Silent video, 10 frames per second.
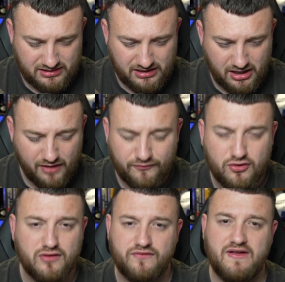I've
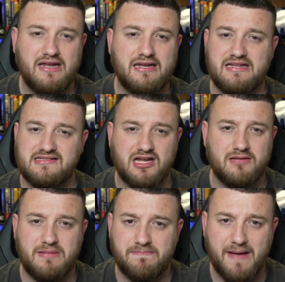got a feeling it's going to
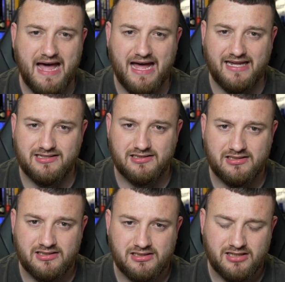be bad.
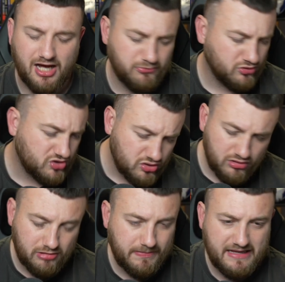I'm not sure
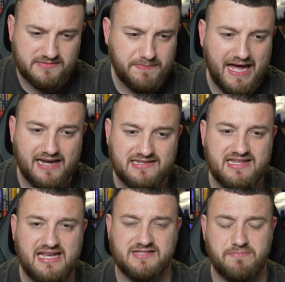it'll be as bad as
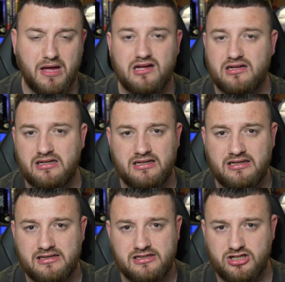this, but
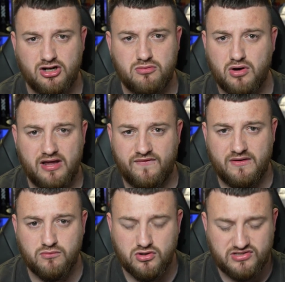you know what? If it
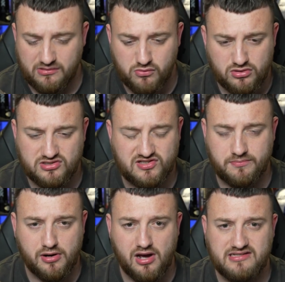was, it wouldn't
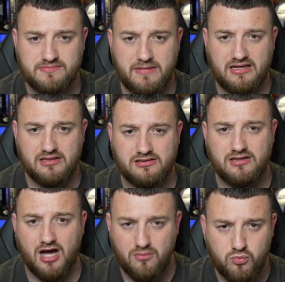surprise me.
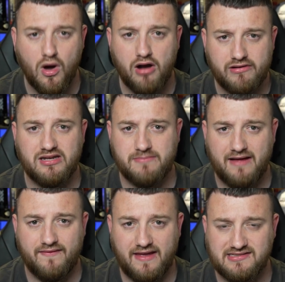I'm worried
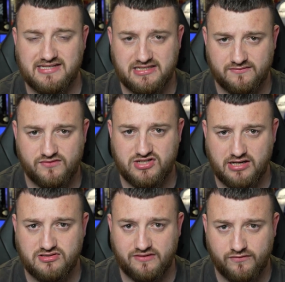about next season for
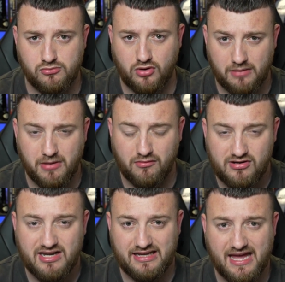Chelsea Football Club. I
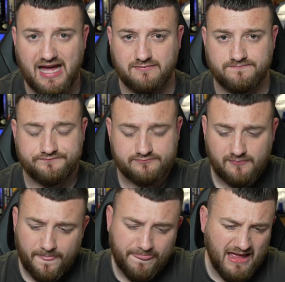really am.
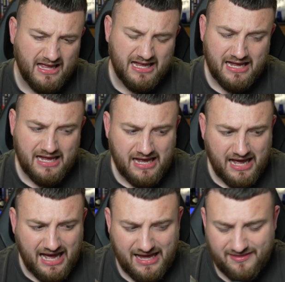
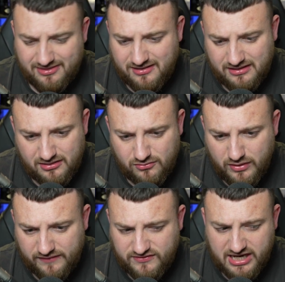And
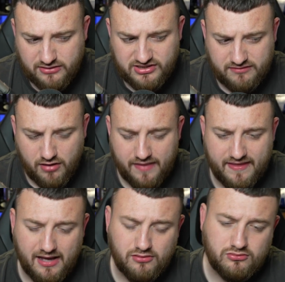with Chelsea right
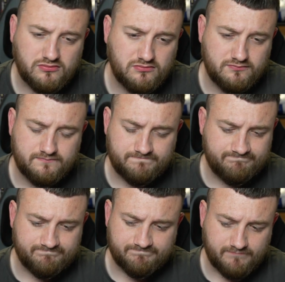now,
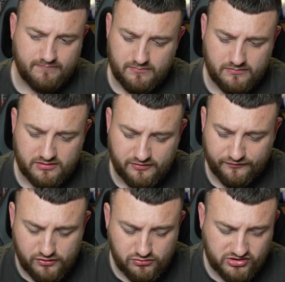the
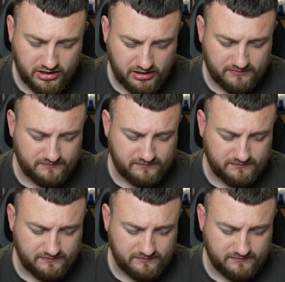future